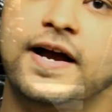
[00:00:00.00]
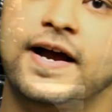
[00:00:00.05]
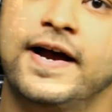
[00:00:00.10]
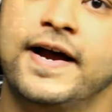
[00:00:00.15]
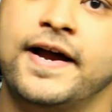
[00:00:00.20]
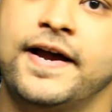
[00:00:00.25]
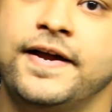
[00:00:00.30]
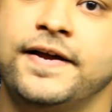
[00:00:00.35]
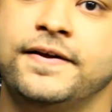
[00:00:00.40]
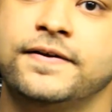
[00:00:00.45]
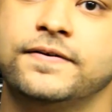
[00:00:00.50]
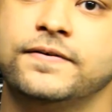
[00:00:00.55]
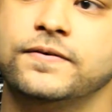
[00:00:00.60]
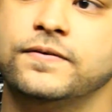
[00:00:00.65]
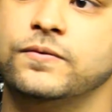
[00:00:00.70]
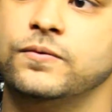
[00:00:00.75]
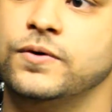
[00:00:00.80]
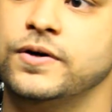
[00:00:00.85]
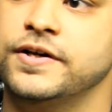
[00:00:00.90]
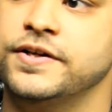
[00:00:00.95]
I
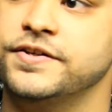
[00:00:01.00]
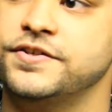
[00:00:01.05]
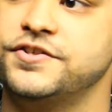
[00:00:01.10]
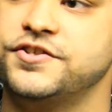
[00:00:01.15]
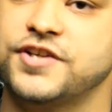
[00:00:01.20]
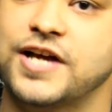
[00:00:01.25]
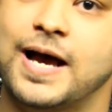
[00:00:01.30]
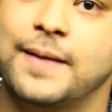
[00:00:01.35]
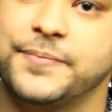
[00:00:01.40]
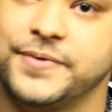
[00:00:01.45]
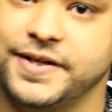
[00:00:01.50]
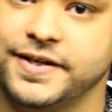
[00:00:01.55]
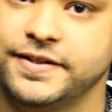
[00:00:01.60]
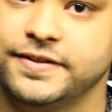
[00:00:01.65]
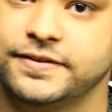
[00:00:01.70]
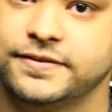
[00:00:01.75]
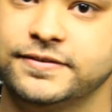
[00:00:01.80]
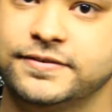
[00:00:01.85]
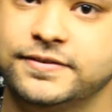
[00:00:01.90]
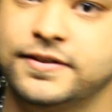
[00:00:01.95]
was shopping,
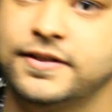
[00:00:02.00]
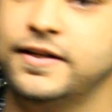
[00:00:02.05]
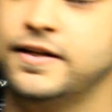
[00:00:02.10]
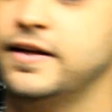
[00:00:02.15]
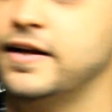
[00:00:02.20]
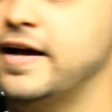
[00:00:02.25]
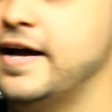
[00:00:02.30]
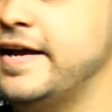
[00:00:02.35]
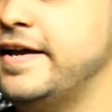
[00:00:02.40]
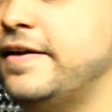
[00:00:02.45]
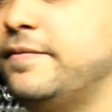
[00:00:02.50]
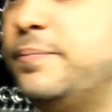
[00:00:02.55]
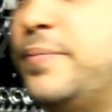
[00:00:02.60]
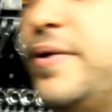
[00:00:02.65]
I